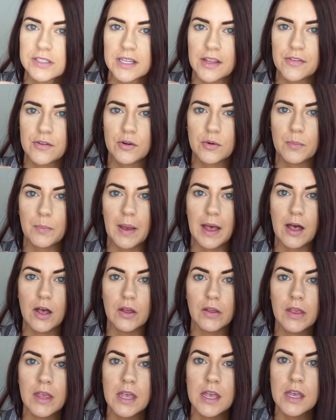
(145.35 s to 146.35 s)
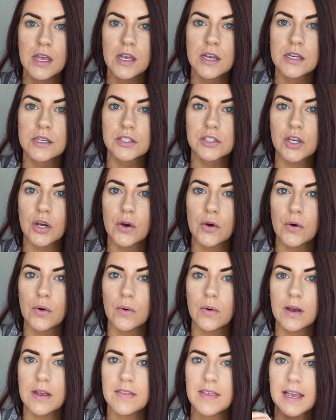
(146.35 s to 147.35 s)
Southern Belle.
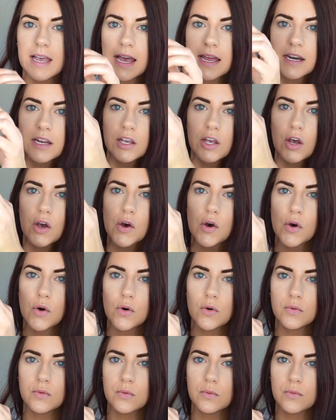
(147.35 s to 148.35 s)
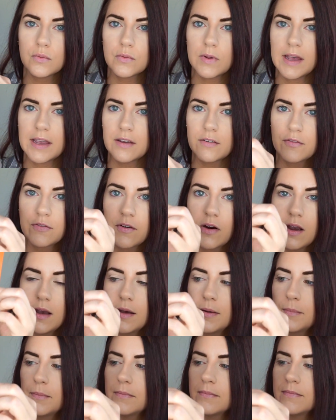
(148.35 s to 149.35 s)
So they kind of go like
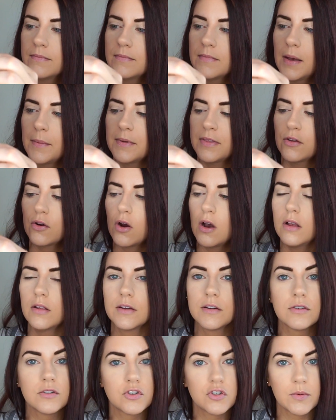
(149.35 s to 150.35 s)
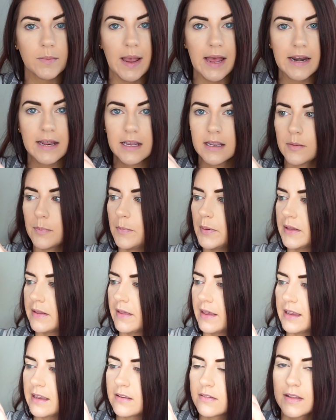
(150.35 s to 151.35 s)
from, I mean, they're all a little dramatic, but
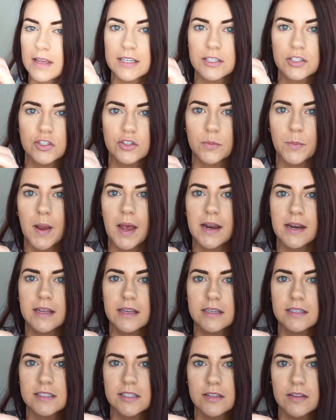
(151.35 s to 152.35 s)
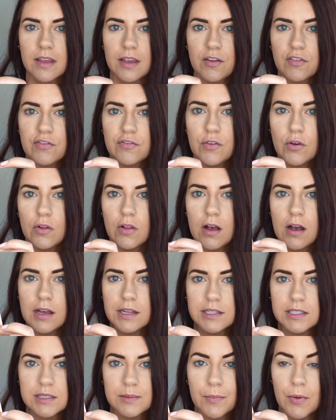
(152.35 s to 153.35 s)
like less dramatic to like
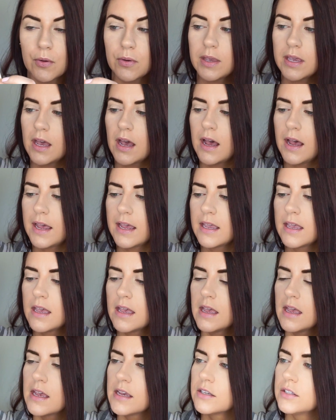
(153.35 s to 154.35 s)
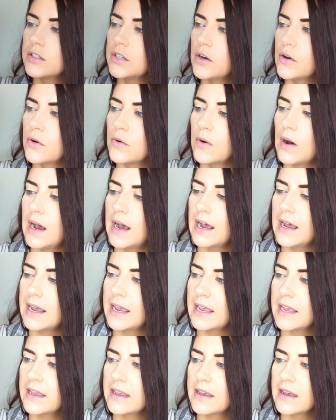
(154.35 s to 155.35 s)
full-on smoky eye. So
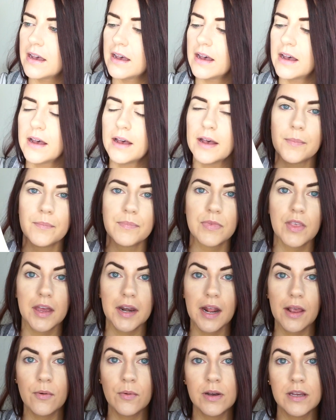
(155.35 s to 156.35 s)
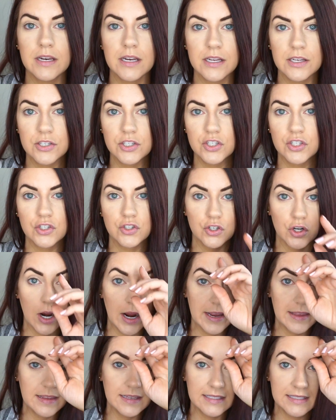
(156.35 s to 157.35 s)
I thought I would
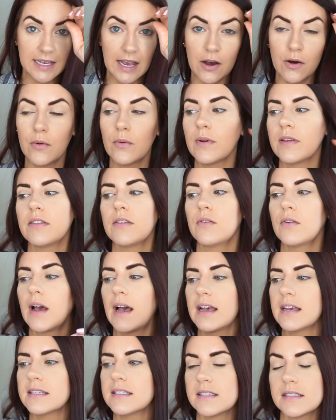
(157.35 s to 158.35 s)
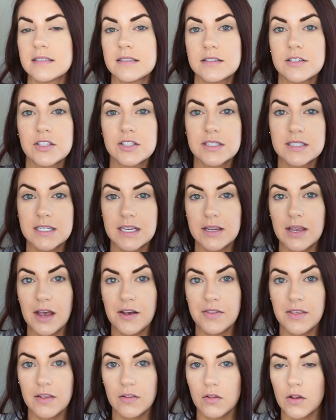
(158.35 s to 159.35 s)
try these out with you guys and just see
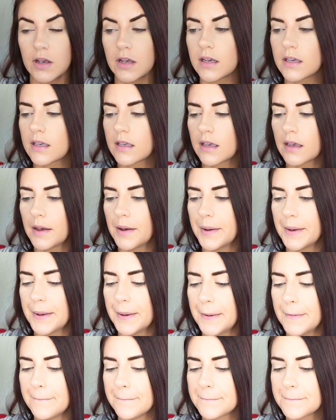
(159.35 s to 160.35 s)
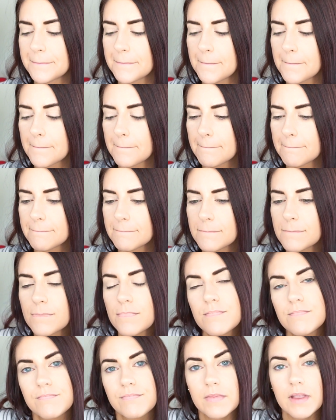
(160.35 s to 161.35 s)
how they look. I
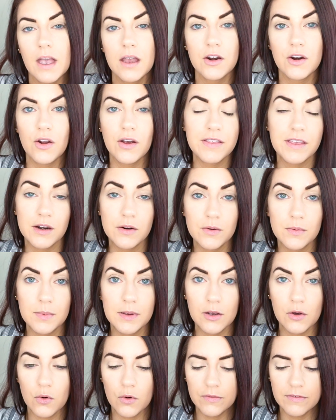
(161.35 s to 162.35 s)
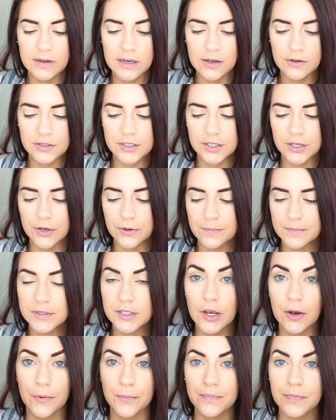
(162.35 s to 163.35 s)
don't know, I thought it would be a cool video to do.
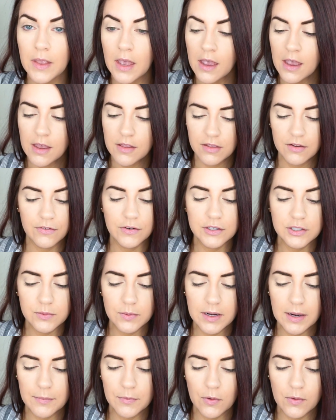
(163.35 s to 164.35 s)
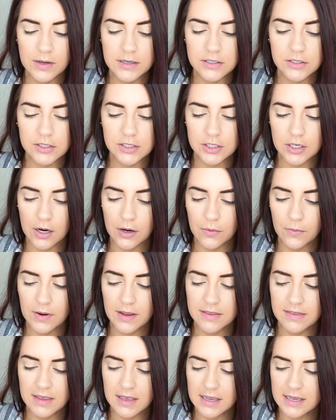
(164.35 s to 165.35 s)
So the first one I'm going to start
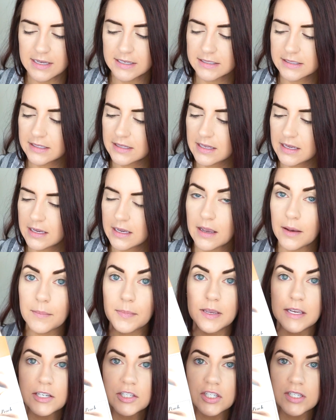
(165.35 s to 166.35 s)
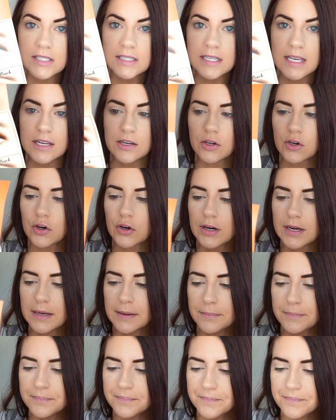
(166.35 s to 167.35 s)
with is the Peaches and
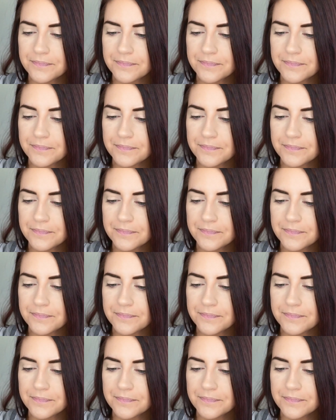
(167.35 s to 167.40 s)
Cream.